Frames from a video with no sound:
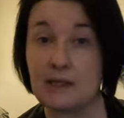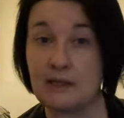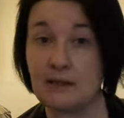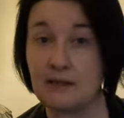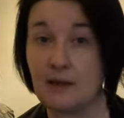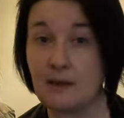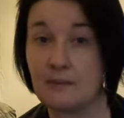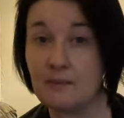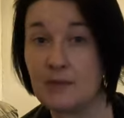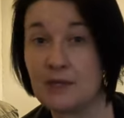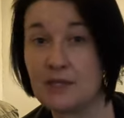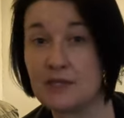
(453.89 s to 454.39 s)

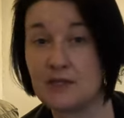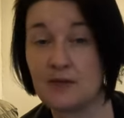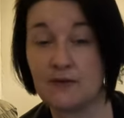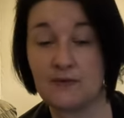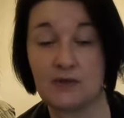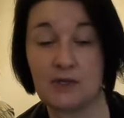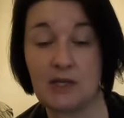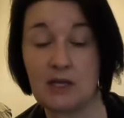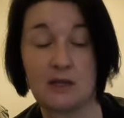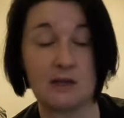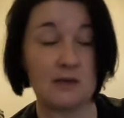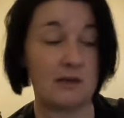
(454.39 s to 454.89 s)
get myself
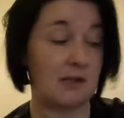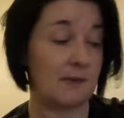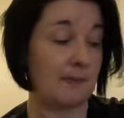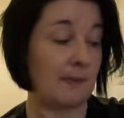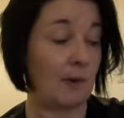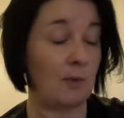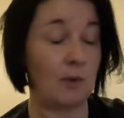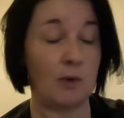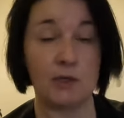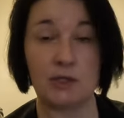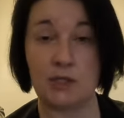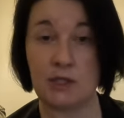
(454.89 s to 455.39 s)
together because my
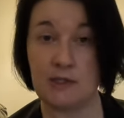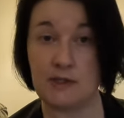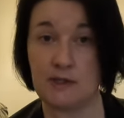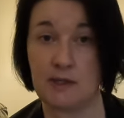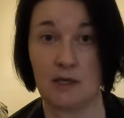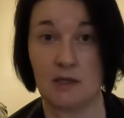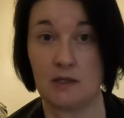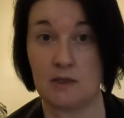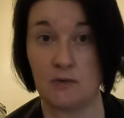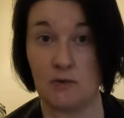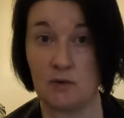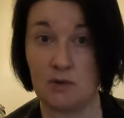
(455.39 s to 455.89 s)
watch is
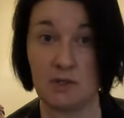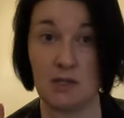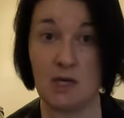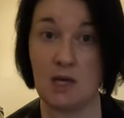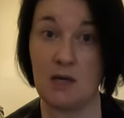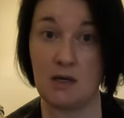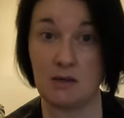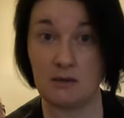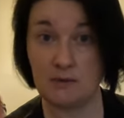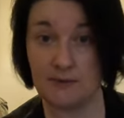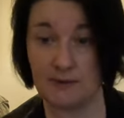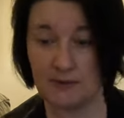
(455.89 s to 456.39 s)
saying you've got a
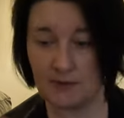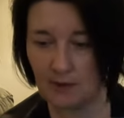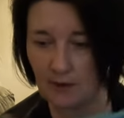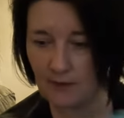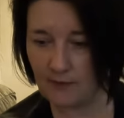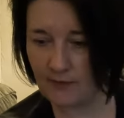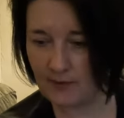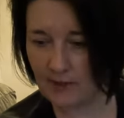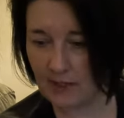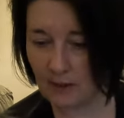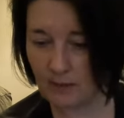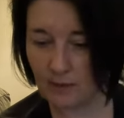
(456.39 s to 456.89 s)
haircut in
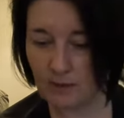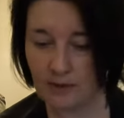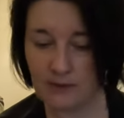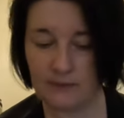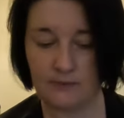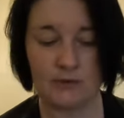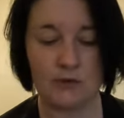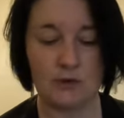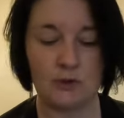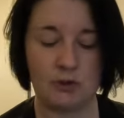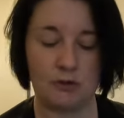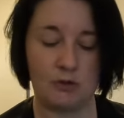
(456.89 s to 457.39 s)
half an hour and
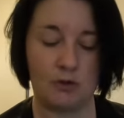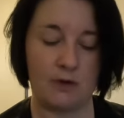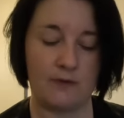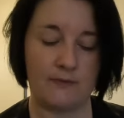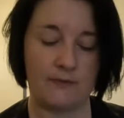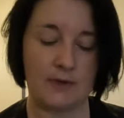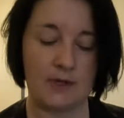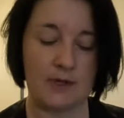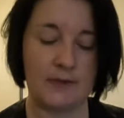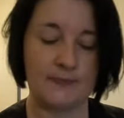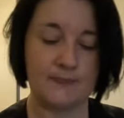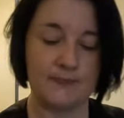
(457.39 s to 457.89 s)
I've got to drive
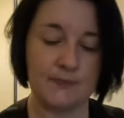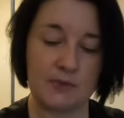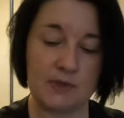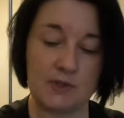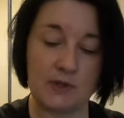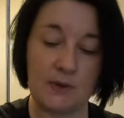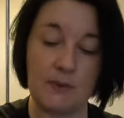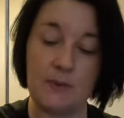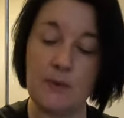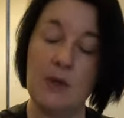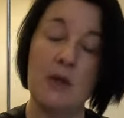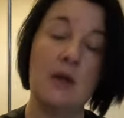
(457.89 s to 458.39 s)
there.
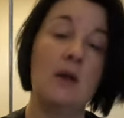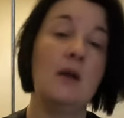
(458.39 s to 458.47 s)
So